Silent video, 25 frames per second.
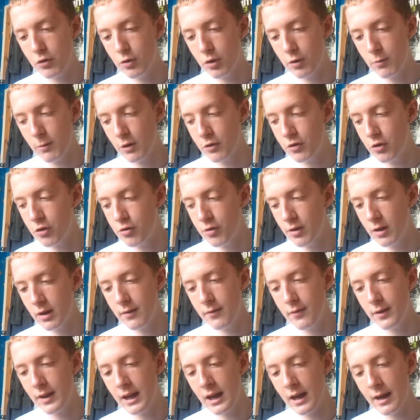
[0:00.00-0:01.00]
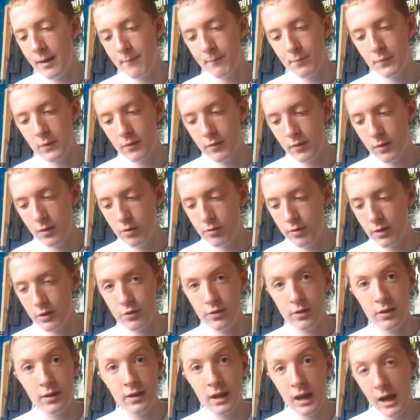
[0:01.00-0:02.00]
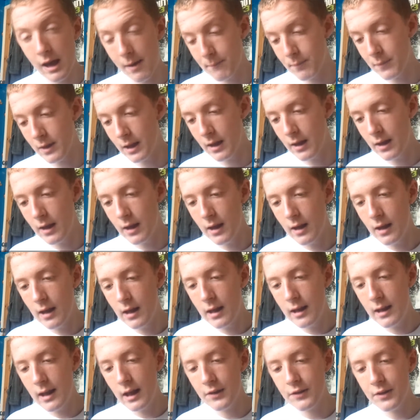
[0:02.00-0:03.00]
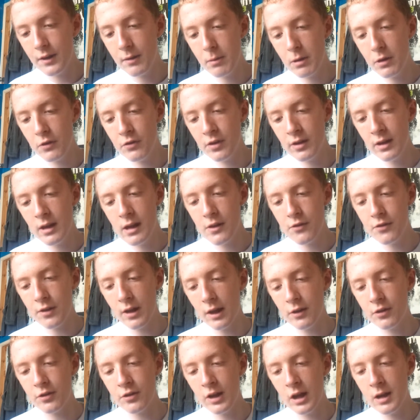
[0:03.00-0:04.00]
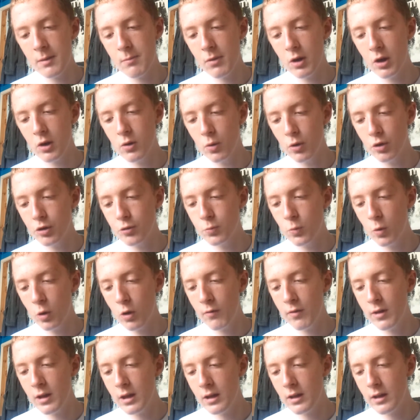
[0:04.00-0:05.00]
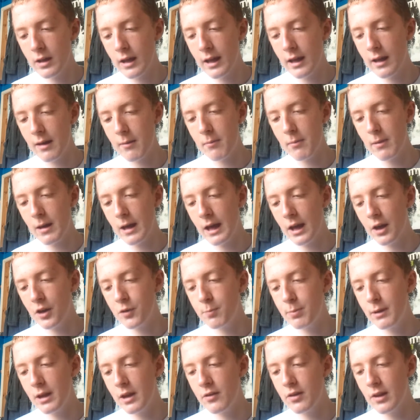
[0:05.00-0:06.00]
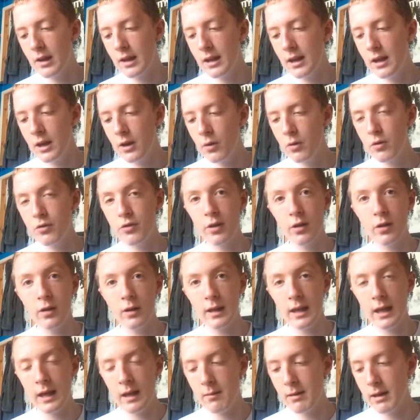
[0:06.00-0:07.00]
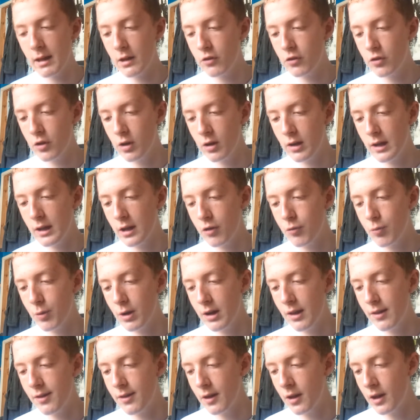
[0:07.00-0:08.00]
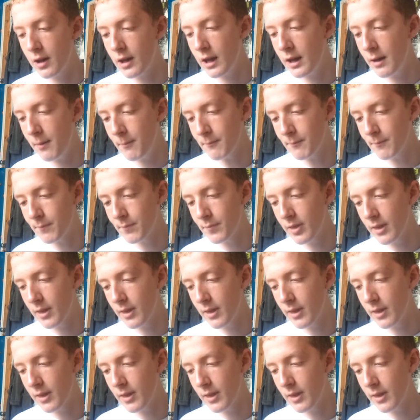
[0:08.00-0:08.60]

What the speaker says: make sure to watch the trailer for that if you're interested in that. Next thing I want to say is that Sniper Ghost Warrior has been delayed until next year, 2013.